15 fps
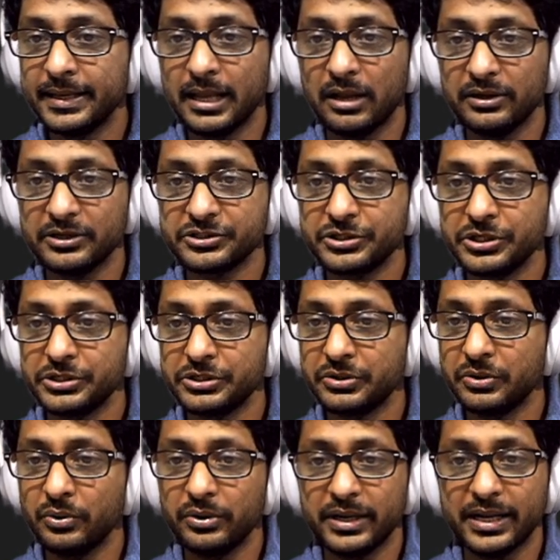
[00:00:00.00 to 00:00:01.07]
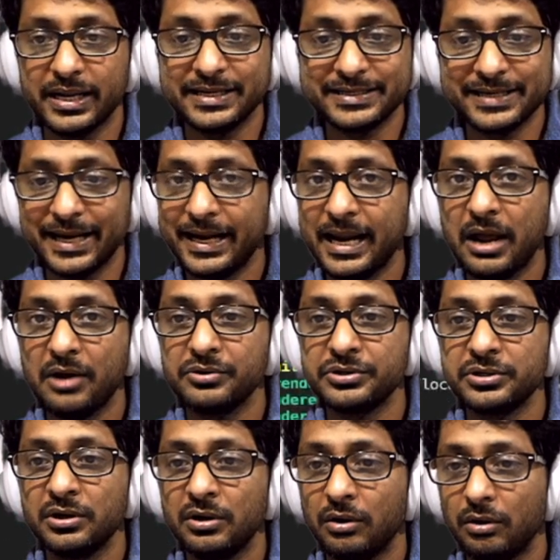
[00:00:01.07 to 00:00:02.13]
Now let's go to code and take
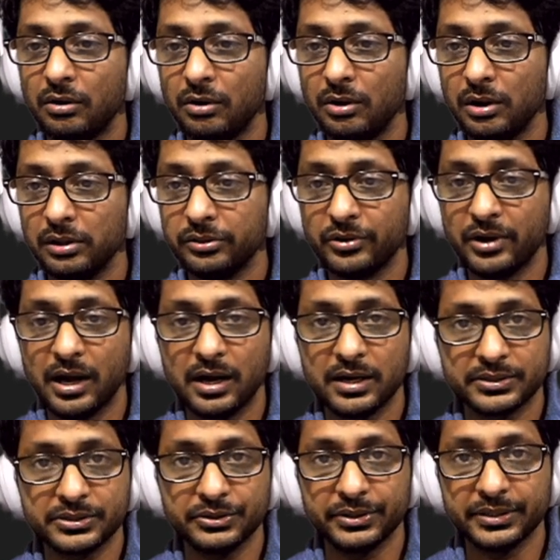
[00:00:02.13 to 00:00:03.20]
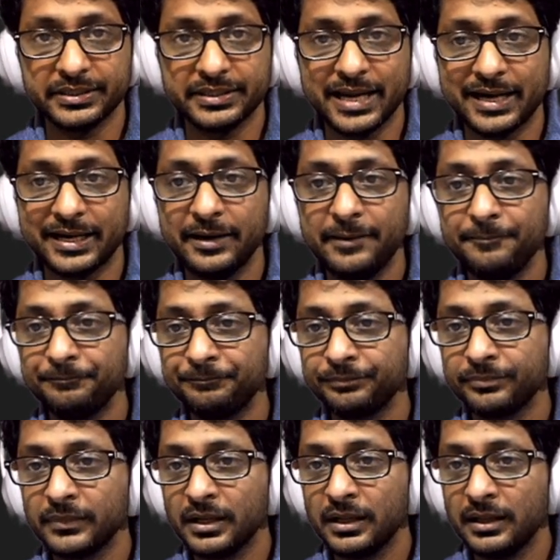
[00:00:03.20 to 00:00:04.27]
out all the hard-coded data.
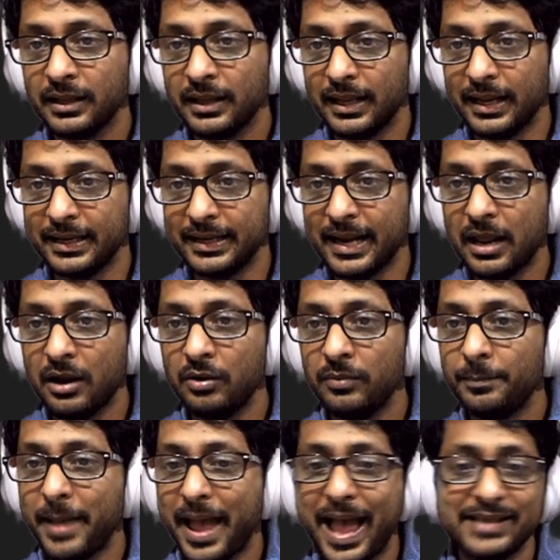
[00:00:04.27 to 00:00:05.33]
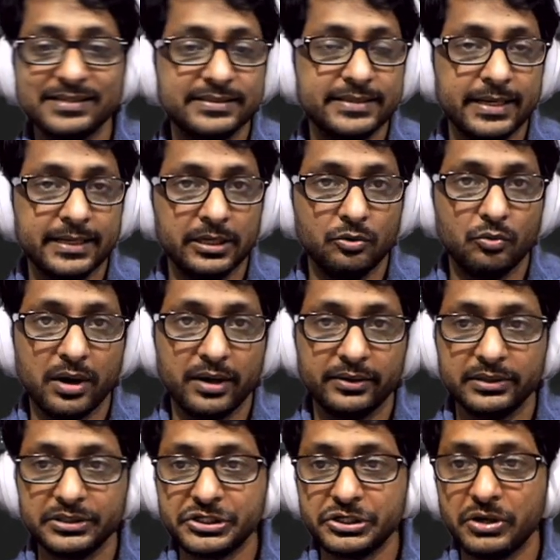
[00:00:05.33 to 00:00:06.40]
And now pass that
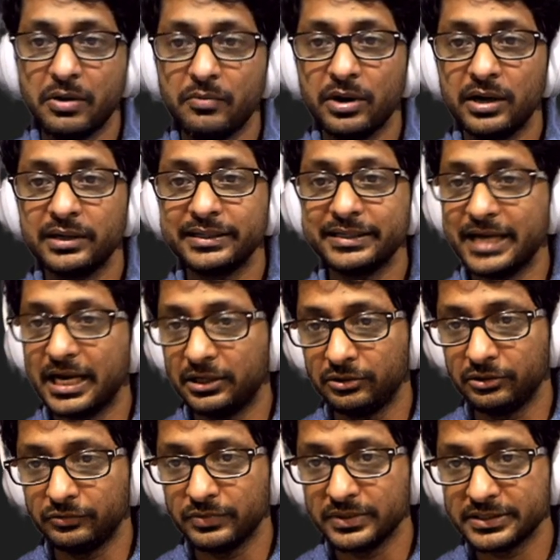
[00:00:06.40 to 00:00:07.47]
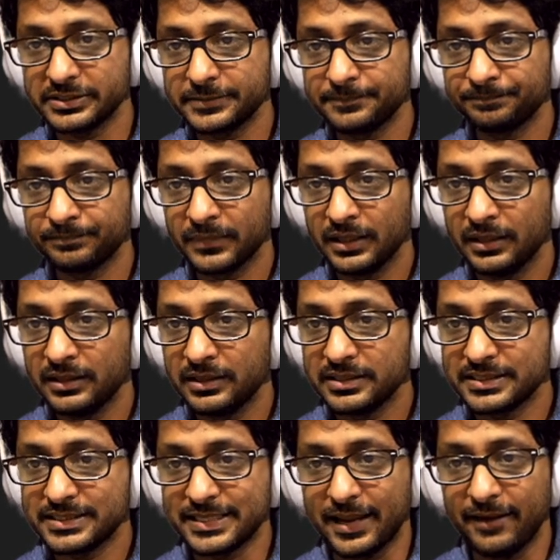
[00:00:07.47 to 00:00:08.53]
URL to our GET request.
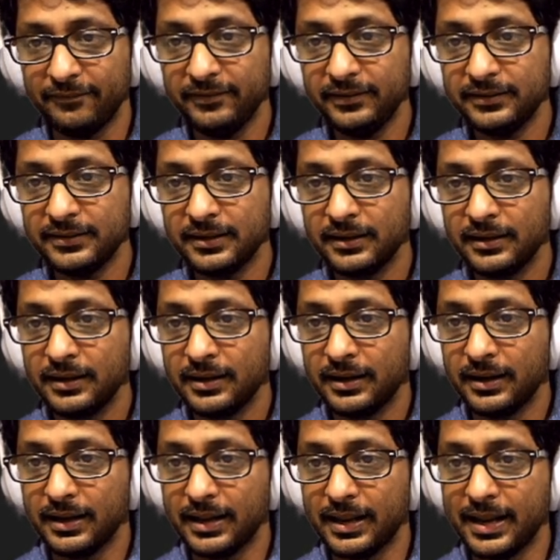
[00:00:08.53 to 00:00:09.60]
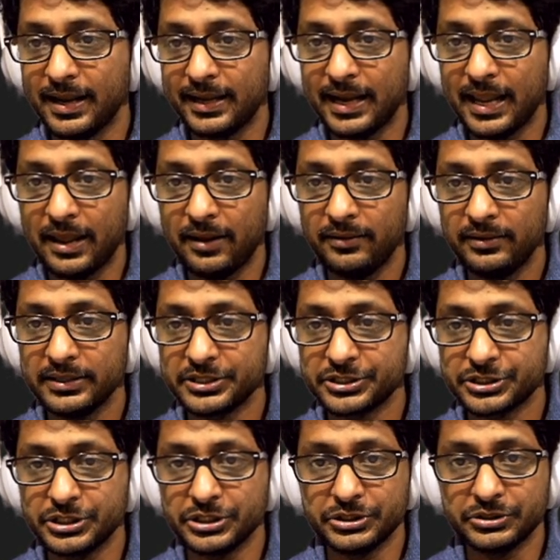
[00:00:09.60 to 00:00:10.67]
Save it. And now
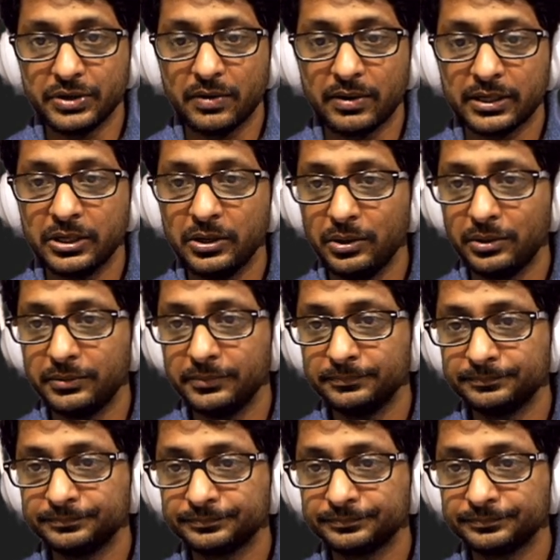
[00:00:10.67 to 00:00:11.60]
let's go to our code.